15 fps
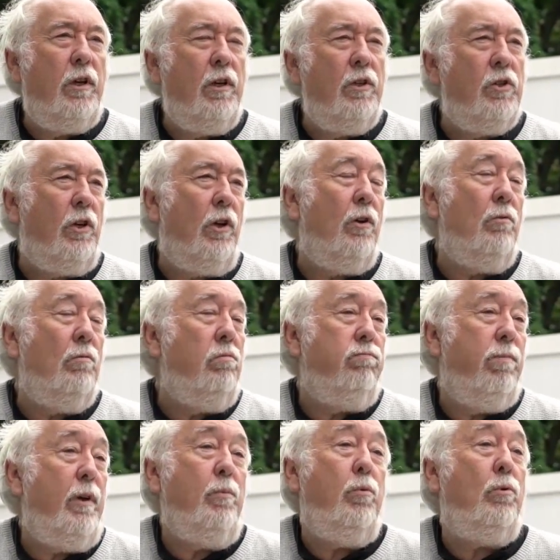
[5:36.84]
years ago,
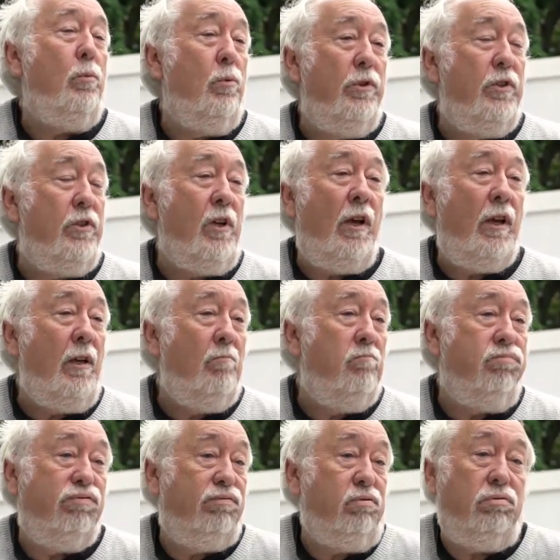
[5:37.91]
people would say,
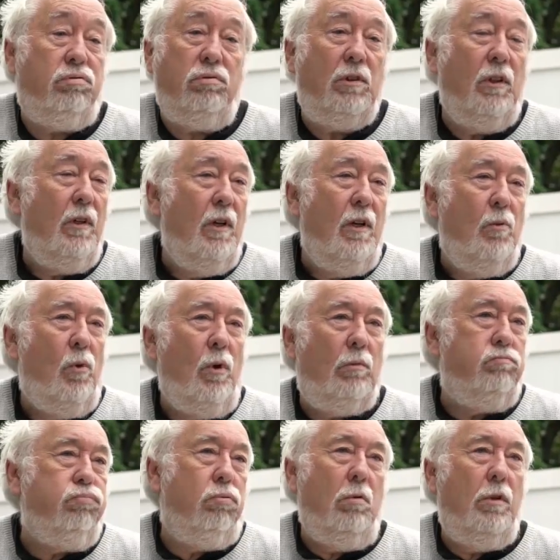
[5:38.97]
well,
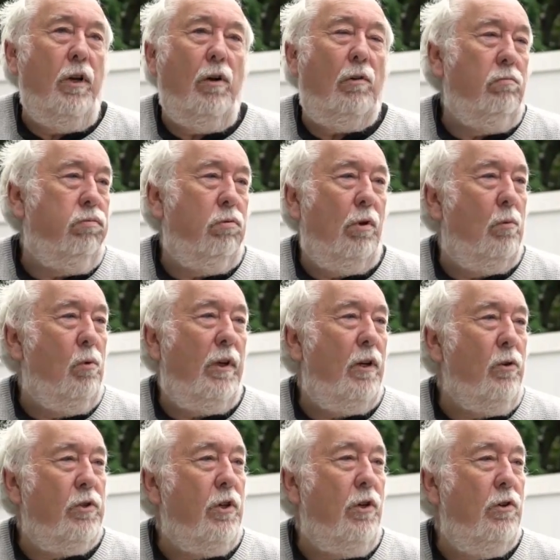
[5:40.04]
what
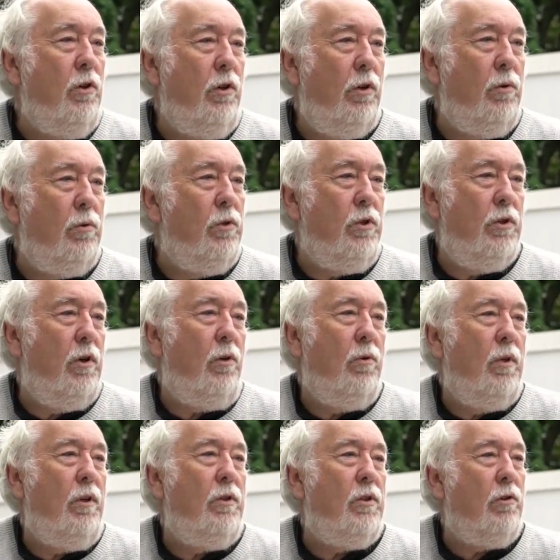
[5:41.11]
else can you use?
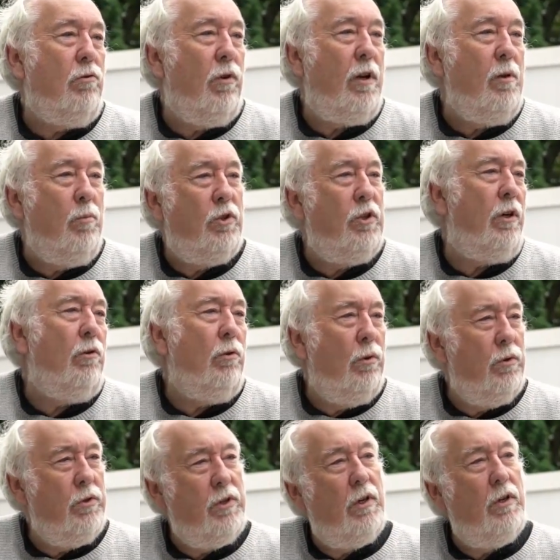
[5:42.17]
These are great
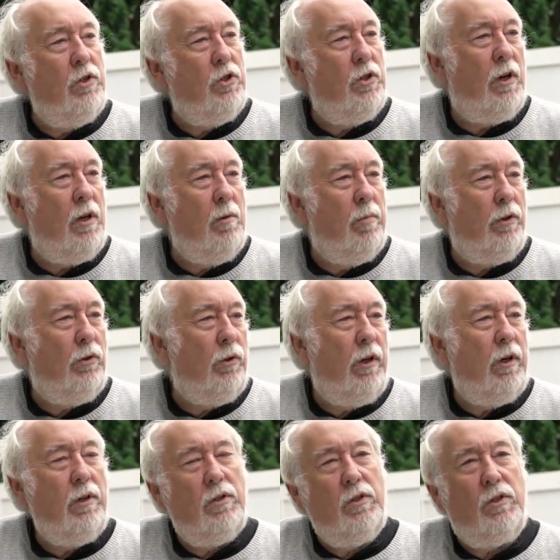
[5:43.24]
materials, they insulate
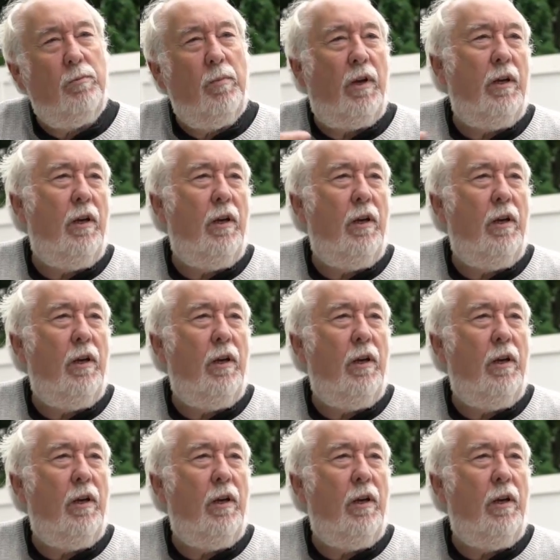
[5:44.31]
buildings, make